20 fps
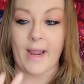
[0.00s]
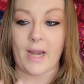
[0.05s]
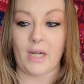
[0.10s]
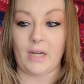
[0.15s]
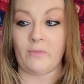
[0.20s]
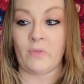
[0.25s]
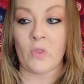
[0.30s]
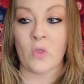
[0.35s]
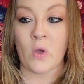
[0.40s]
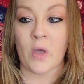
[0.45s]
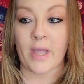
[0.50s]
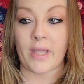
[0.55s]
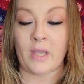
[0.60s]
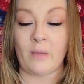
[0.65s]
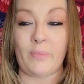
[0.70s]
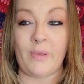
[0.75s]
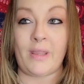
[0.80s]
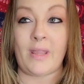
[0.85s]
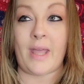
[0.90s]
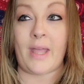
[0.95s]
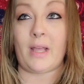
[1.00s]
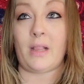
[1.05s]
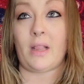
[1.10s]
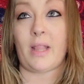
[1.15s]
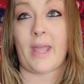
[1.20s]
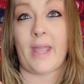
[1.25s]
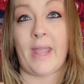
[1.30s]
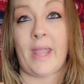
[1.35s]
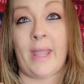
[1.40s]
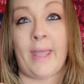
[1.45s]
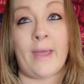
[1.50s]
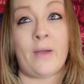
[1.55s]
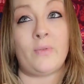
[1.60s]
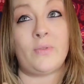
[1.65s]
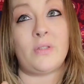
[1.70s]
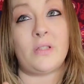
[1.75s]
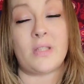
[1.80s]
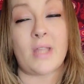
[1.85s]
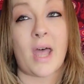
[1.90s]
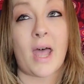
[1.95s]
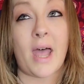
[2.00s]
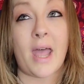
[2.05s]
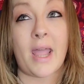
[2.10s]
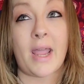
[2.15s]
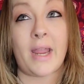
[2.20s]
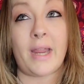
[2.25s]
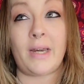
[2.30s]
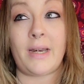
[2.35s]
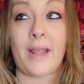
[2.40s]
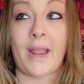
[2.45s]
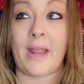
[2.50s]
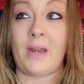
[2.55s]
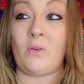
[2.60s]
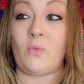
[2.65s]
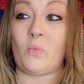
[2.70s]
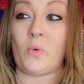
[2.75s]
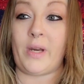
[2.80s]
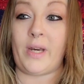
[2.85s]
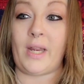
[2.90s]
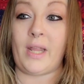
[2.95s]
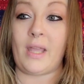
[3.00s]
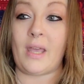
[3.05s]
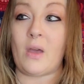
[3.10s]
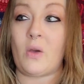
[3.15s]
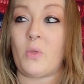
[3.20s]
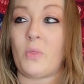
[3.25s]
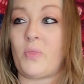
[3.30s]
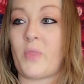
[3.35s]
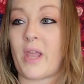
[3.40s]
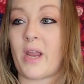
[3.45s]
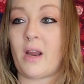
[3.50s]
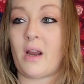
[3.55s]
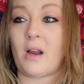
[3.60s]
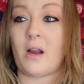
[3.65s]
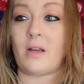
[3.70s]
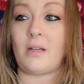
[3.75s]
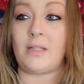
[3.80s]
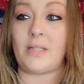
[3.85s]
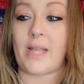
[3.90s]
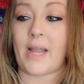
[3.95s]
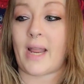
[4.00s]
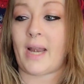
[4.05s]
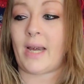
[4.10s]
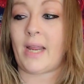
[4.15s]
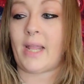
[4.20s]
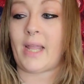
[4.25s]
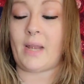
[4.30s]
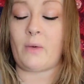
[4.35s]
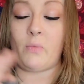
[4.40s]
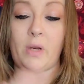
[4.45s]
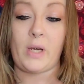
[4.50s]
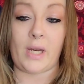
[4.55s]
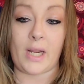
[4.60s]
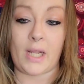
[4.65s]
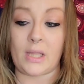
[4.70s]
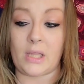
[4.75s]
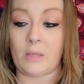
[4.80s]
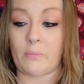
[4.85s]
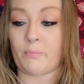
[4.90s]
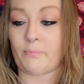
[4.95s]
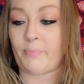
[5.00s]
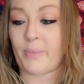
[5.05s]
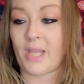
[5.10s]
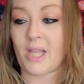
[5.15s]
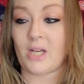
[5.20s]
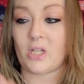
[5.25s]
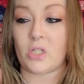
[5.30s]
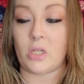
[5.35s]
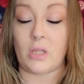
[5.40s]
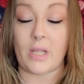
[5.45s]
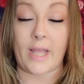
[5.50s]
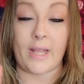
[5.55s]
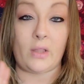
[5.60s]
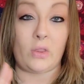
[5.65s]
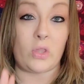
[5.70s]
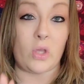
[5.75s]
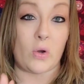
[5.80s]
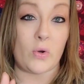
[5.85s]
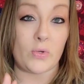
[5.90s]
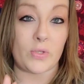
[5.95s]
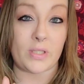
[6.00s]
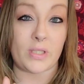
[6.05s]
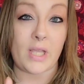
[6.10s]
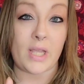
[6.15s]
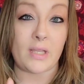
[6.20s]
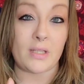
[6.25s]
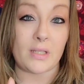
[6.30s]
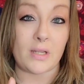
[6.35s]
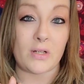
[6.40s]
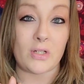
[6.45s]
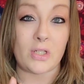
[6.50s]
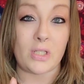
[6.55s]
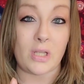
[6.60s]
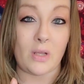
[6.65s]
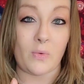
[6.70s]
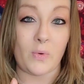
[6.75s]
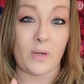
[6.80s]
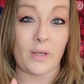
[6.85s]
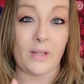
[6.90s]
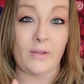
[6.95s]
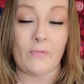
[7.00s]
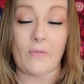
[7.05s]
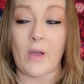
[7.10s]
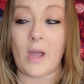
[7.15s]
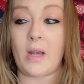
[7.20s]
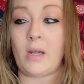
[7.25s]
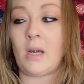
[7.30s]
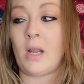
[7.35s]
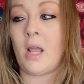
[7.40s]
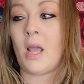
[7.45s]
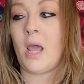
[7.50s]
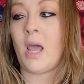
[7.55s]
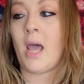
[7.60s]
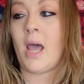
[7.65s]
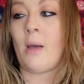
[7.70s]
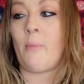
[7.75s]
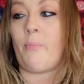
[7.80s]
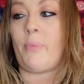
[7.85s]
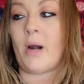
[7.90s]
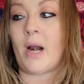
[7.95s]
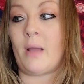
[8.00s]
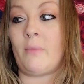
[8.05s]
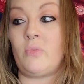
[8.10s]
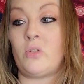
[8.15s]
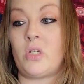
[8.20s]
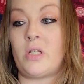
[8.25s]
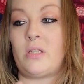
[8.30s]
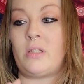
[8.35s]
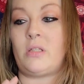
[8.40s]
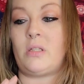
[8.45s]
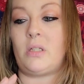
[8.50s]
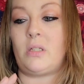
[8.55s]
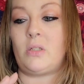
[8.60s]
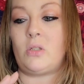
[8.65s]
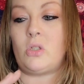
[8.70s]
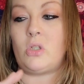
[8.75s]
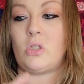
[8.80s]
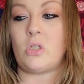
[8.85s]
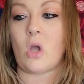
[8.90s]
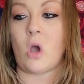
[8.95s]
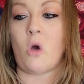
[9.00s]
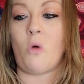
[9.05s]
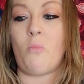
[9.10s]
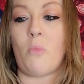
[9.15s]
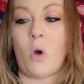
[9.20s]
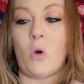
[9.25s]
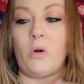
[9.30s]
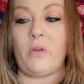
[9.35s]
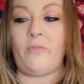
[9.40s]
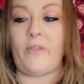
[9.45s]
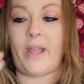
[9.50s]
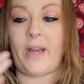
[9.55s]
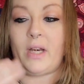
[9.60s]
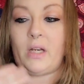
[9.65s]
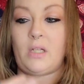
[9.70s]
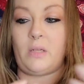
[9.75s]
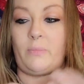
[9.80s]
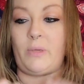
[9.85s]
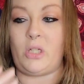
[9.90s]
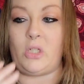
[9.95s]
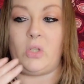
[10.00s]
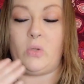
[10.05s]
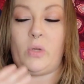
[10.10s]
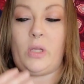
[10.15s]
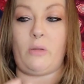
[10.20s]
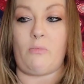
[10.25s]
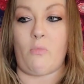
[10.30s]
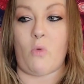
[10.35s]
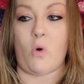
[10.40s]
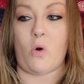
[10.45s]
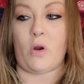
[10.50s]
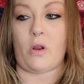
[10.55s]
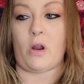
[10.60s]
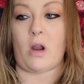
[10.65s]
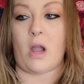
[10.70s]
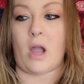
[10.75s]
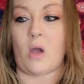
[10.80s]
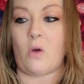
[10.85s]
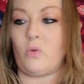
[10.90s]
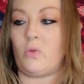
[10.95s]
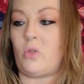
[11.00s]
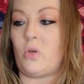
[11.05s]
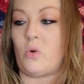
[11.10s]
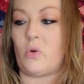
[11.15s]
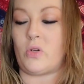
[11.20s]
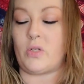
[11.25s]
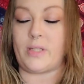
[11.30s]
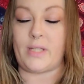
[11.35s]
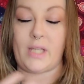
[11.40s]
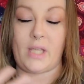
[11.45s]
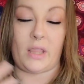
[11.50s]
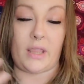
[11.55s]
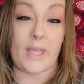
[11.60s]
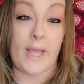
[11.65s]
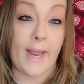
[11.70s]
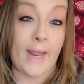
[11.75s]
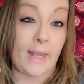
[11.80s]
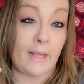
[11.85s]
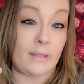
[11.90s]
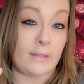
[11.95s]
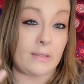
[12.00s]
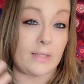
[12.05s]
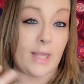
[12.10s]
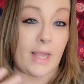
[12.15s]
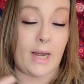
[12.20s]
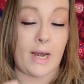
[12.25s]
And even though I could be like laying outside and reading out there and tanning and reading at the beach, and like those things are still really fun, but I'm just so motivated to be doing more outdoorsy things.